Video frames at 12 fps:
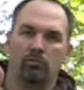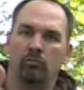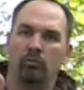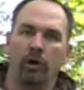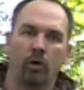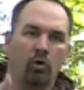
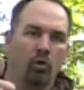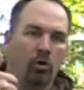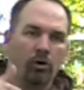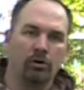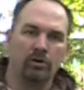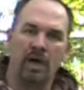rear
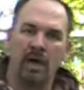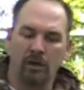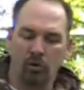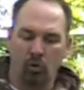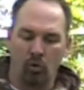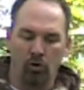quarters, hind
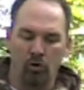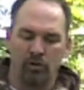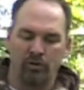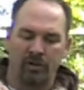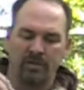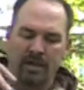quarters,
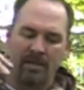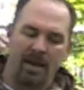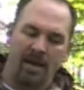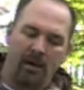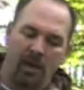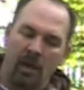things like
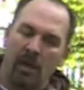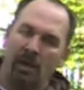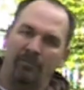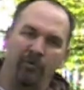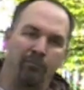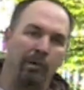that.
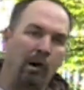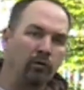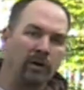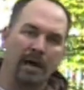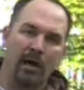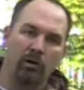If you've boned
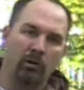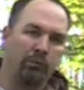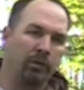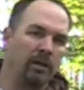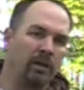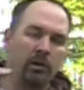it out
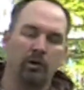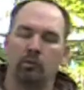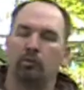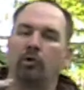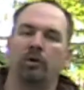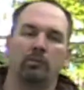completely, you can
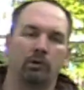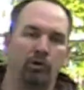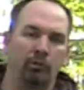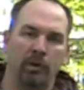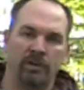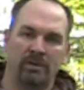put it in
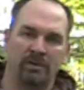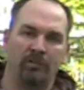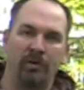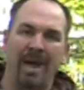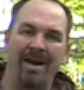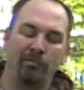both places. If
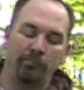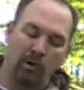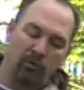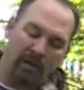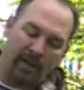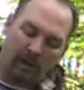you haven't
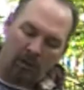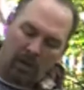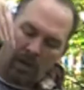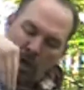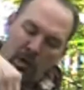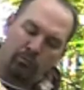boned it out,
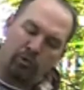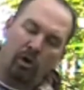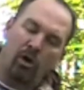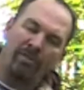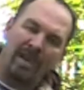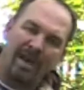put
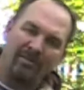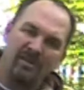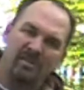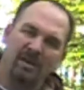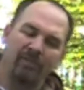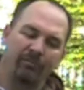all the heavy
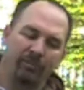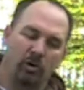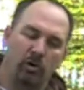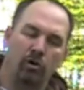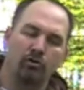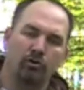stuff
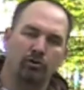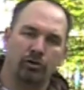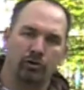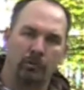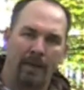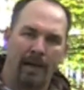closer
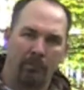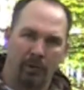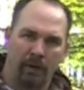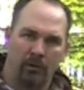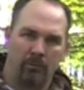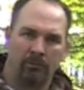to the back
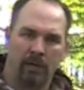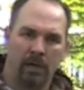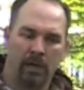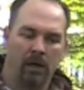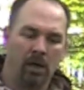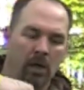panel,
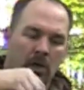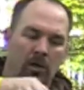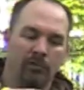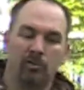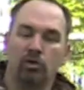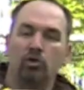okay? You
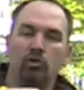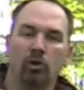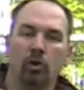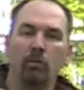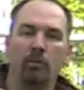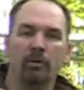have two
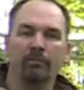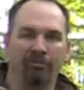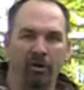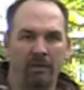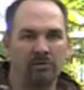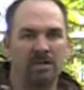aluminum
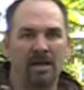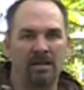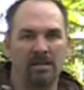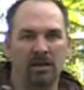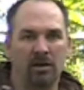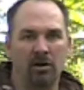frame
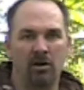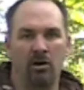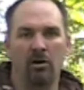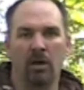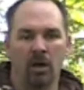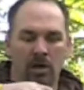stays in here,
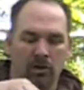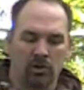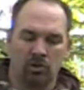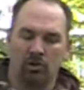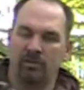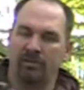
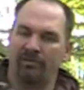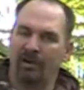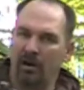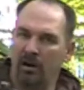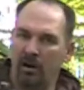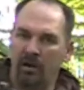so it's a
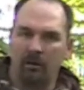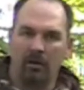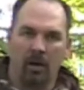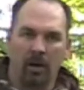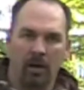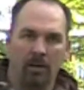very
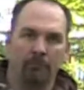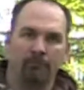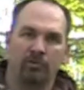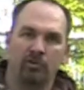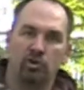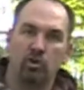um,
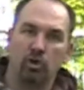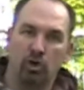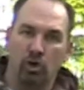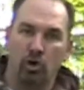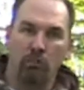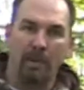
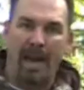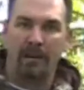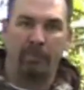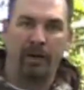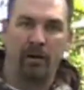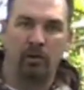secure back
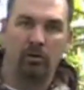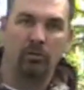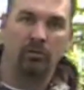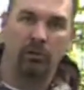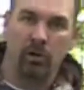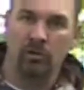panel.
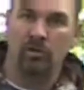You know,